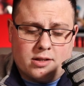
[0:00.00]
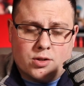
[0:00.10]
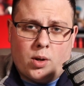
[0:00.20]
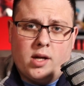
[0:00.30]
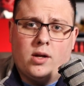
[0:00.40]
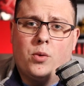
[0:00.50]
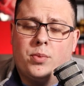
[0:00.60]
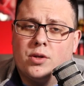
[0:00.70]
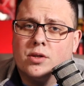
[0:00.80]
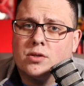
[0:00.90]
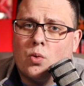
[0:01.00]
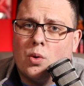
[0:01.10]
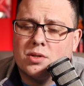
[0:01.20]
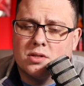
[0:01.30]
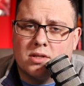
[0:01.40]
That's great. Open
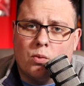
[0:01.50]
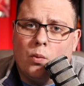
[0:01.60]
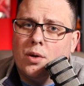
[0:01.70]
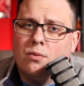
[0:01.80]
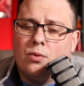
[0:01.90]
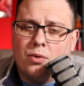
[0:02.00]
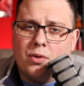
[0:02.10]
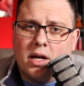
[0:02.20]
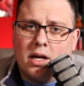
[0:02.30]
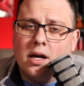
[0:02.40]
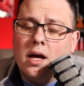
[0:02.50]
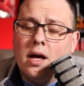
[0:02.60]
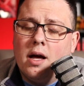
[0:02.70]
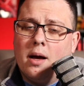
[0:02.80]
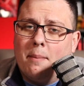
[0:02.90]
discourse is a wonderful thing.
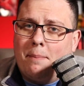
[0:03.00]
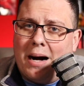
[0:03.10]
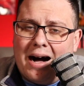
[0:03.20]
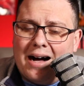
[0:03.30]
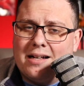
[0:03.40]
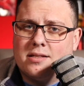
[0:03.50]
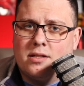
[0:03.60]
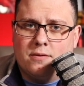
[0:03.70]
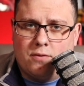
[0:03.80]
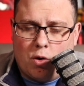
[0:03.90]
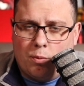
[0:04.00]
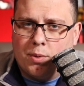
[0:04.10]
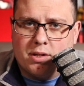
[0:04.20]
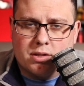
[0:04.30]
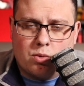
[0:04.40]
Positive
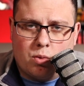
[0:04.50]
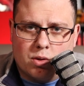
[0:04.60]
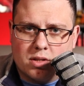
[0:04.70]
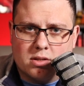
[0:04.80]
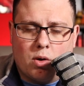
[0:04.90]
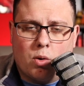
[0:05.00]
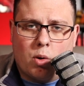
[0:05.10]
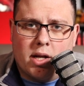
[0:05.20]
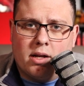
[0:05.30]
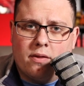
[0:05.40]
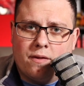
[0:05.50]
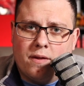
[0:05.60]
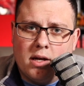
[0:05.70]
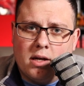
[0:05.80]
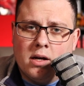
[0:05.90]
open discourse is a great
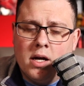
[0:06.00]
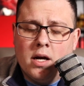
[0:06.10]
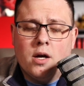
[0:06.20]
thing.